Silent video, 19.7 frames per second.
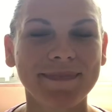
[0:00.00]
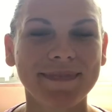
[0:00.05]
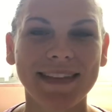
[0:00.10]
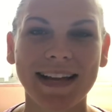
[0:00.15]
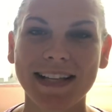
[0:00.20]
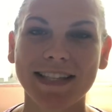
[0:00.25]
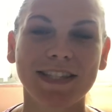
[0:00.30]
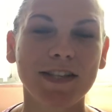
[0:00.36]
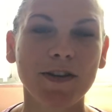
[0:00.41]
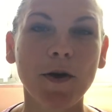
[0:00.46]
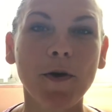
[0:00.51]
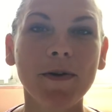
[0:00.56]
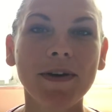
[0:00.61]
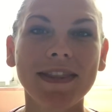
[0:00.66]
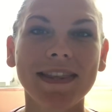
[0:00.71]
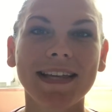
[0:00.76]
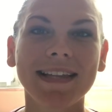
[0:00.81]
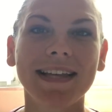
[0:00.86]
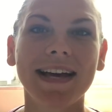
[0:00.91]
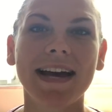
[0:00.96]
That's the
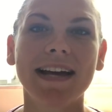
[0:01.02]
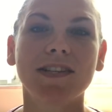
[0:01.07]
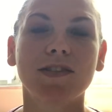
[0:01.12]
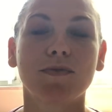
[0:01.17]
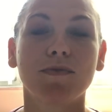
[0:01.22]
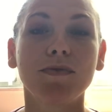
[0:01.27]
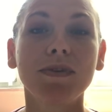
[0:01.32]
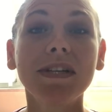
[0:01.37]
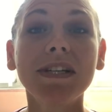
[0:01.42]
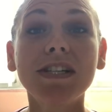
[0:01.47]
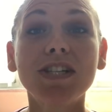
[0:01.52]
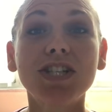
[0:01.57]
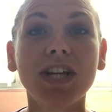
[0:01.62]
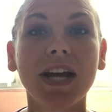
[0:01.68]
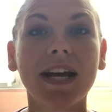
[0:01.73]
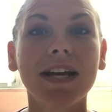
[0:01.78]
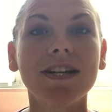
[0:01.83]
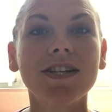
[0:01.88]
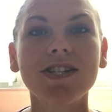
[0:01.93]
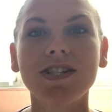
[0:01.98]
only thing that has really
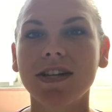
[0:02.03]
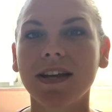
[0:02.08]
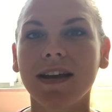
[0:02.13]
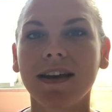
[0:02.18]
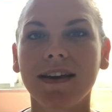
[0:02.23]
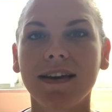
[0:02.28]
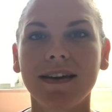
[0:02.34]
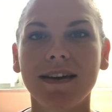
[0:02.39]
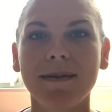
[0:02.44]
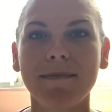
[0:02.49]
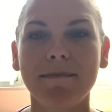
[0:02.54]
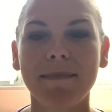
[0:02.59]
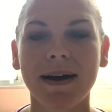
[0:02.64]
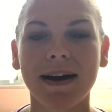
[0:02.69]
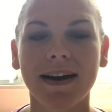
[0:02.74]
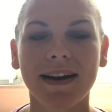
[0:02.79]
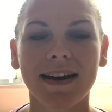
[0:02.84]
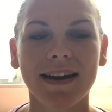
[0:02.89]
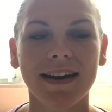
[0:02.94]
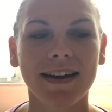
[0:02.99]
changed in
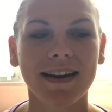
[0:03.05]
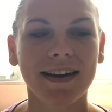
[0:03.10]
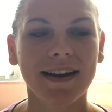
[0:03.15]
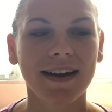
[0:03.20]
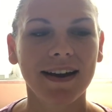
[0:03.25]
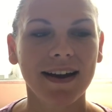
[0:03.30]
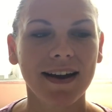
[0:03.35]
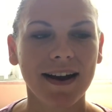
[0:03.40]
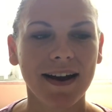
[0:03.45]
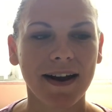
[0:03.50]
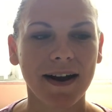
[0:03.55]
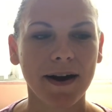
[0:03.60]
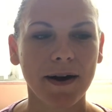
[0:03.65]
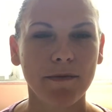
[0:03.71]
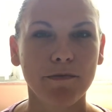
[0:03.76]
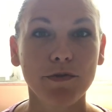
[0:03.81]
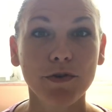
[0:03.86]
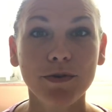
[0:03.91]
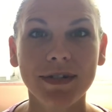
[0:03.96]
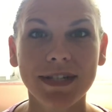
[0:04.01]
my
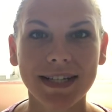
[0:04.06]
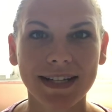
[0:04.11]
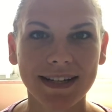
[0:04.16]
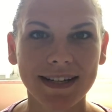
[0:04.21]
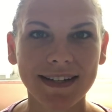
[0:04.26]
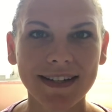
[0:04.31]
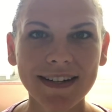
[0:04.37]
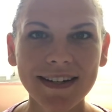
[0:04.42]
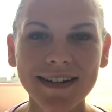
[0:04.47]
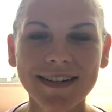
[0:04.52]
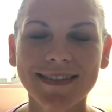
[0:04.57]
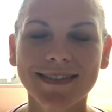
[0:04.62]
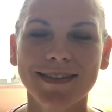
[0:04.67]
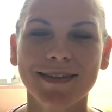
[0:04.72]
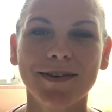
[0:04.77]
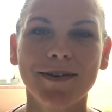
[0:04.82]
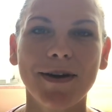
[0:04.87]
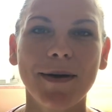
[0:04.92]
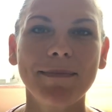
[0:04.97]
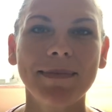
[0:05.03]
um, routine.
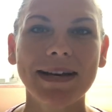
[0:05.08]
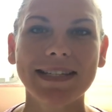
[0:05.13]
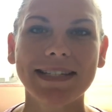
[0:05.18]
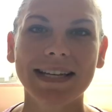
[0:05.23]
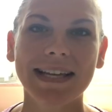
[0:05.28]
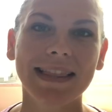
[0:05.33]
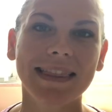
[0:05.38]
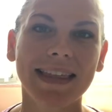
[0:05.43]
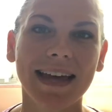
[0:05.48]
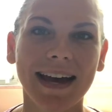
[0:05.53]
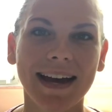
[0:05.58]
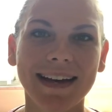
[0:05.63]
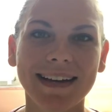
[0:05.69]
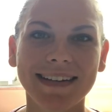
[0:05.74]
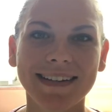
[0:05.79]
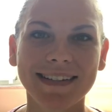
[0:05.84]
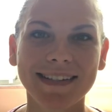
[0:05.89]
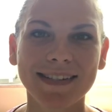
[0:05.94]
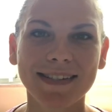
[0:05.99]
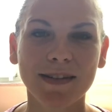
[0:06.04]
So I'm guessing that
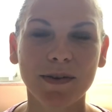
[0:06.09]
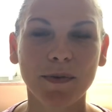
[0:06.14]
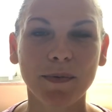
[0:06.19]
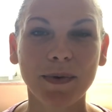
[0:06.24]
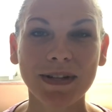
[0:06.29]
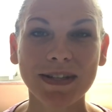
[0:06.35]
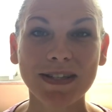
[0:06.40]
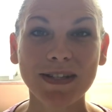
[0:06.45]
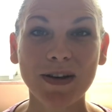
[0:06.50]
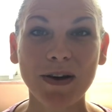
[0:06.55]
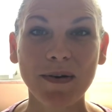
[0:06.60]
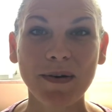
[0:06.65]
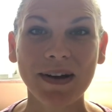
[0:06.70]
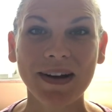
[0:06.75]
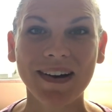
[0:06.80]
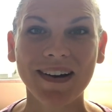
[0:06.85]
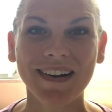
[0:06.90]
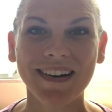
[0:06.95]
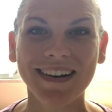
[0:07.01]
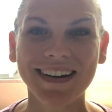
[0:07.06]
is what's
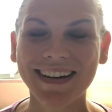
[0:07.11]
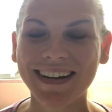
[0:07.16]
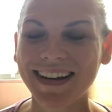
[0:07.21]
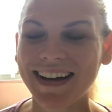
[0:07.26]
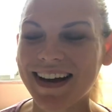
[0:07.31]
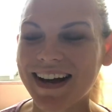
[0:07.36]
going on.